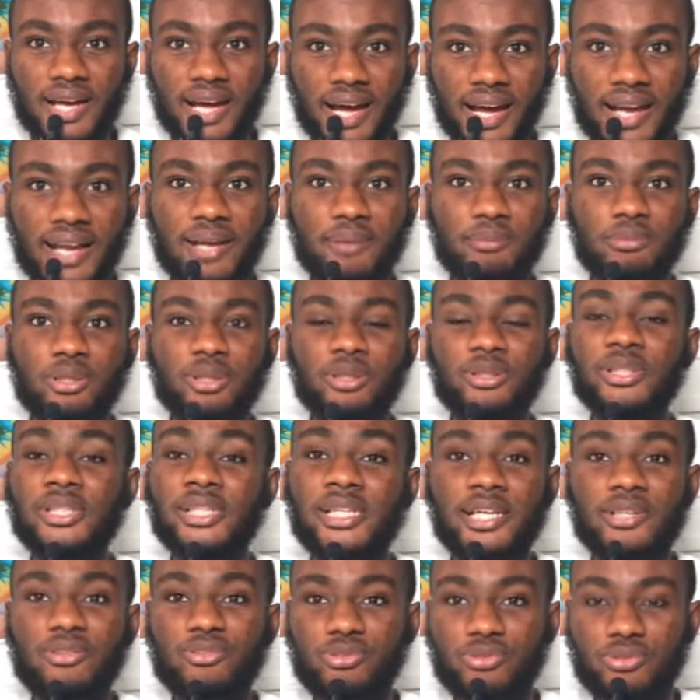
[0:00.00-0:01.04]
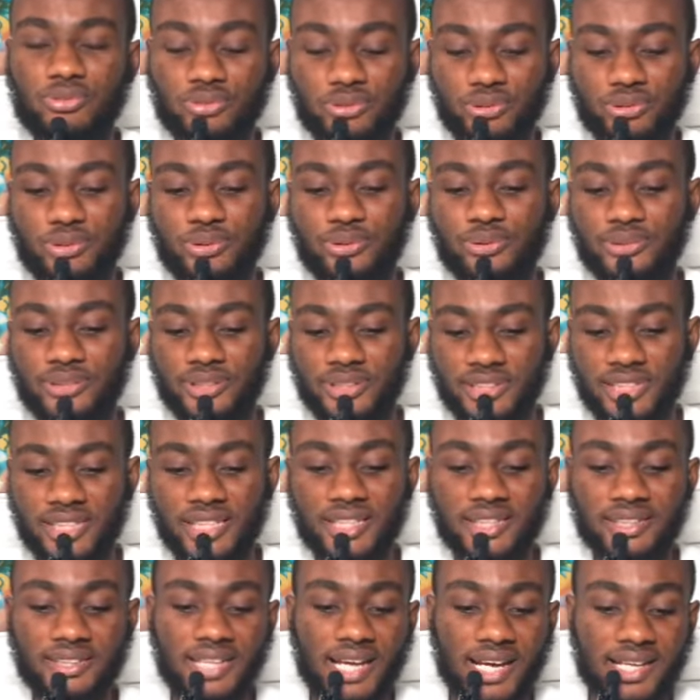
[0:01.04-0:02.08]
I am not here to, you know,
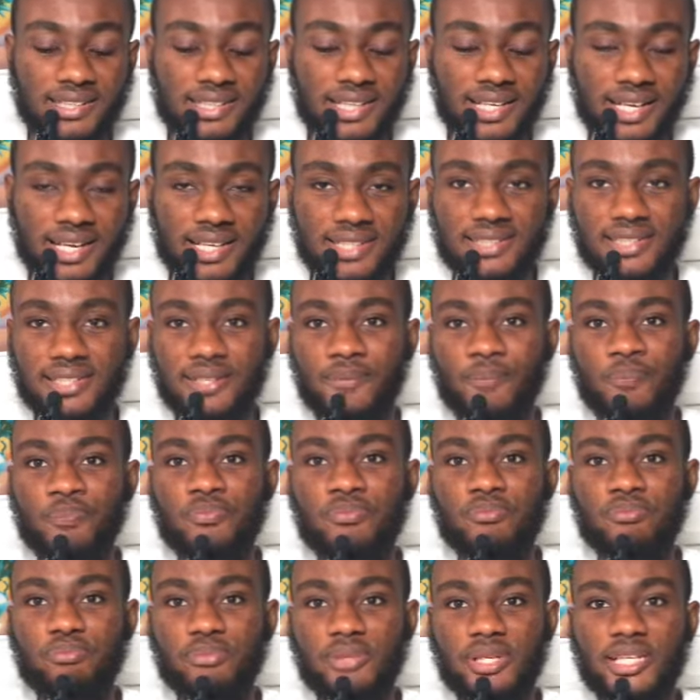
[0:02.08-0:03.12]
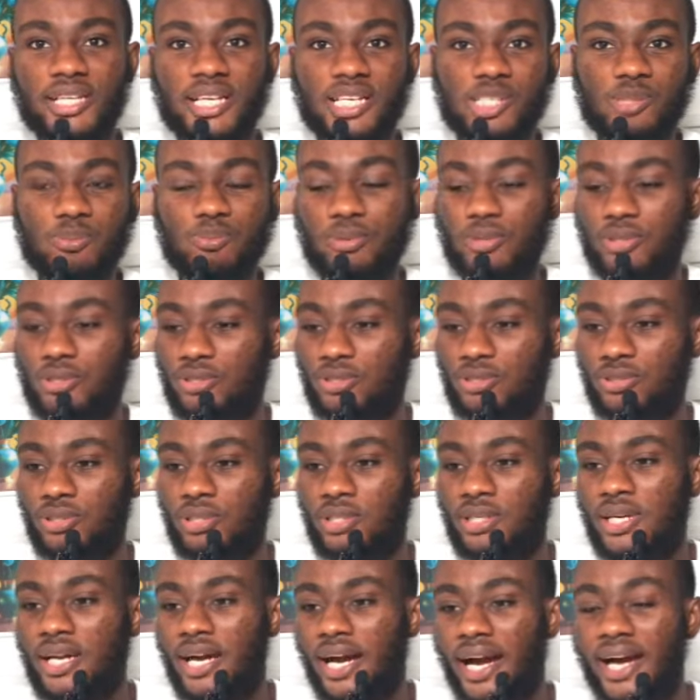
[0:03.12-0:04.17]
say that. And I say, many sports
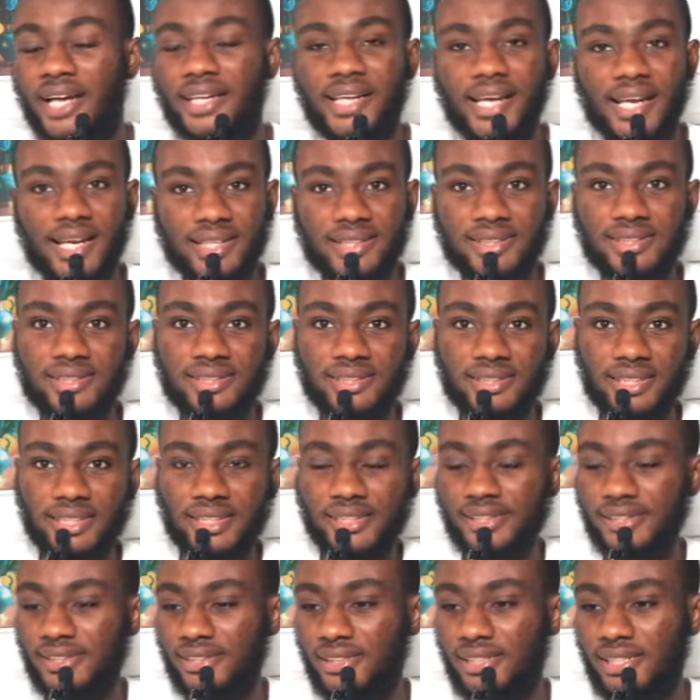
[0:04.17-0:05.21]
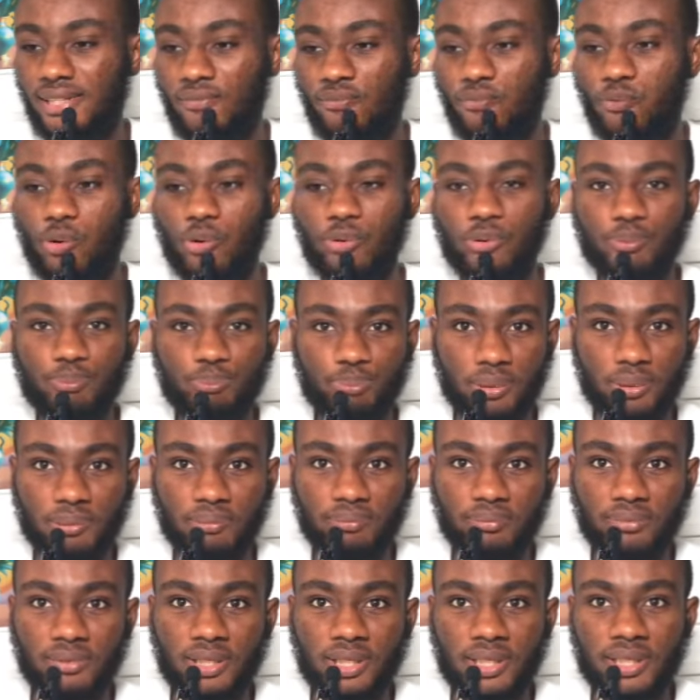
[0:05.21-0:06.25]
analyst, in TDM forum,
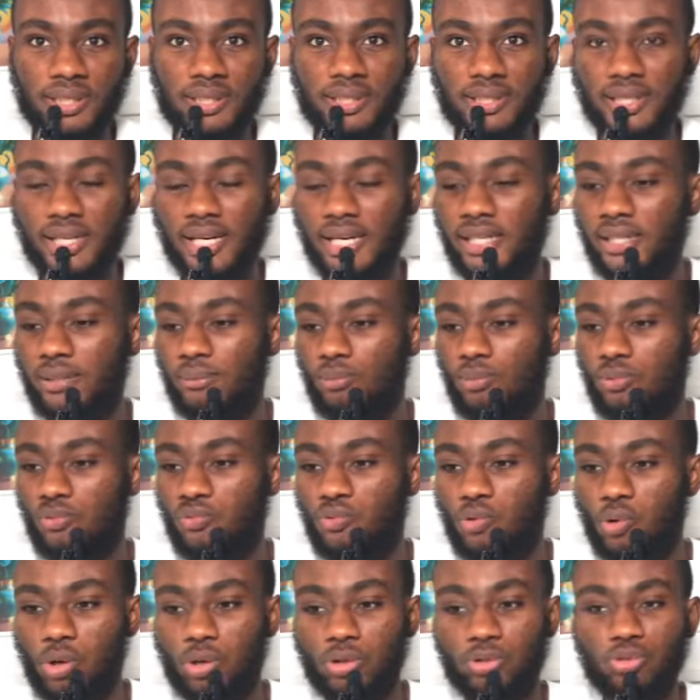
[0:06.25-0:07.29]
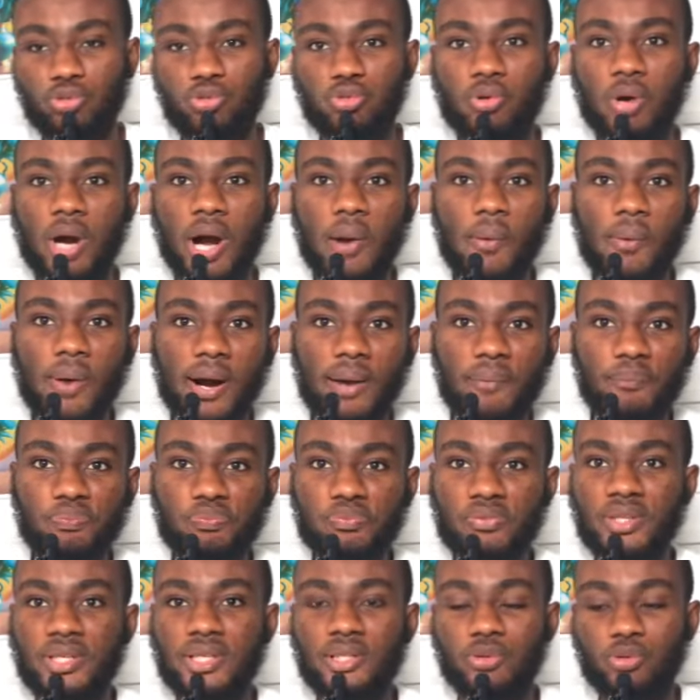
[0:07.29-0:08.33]
Pim. Now you move on to our
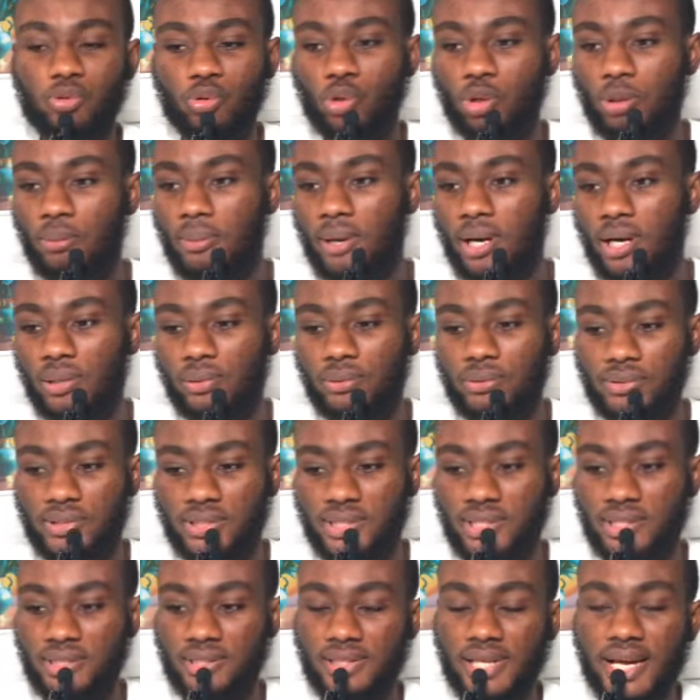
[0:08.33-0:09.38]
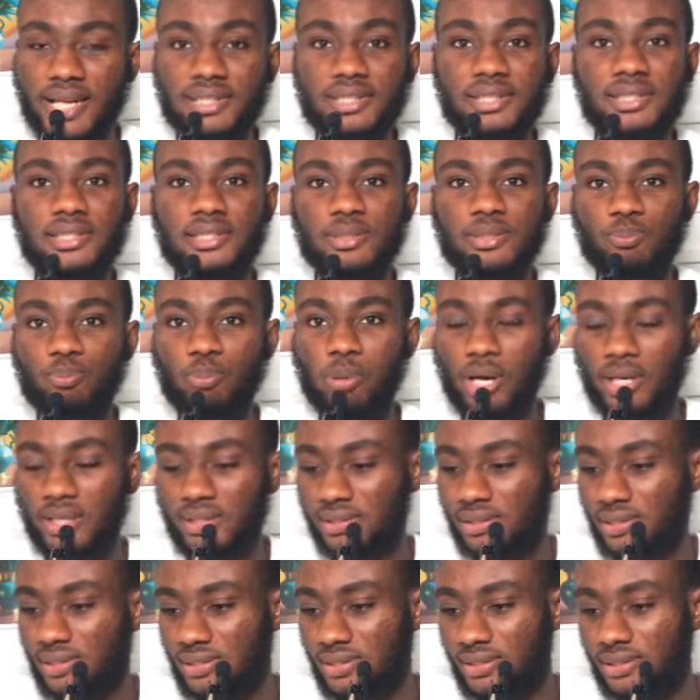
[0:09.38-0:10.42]
normal routine. That is
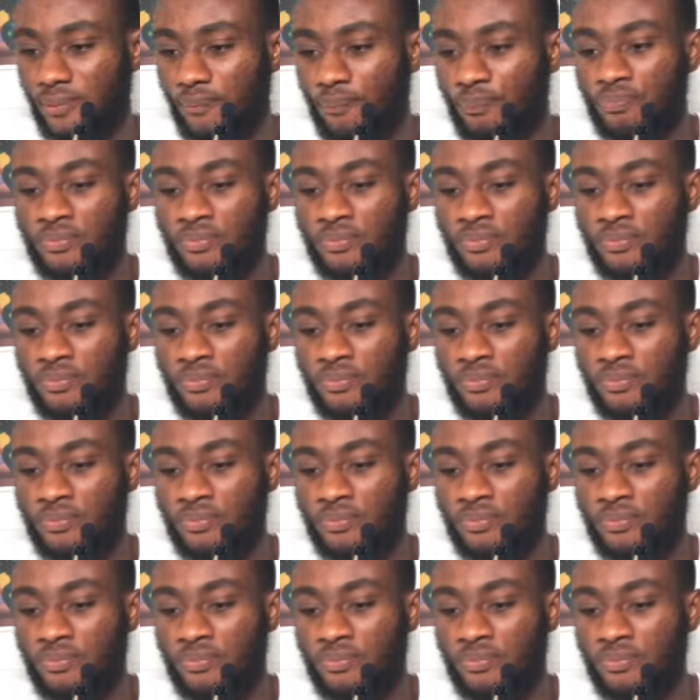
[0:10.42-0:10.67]
politics.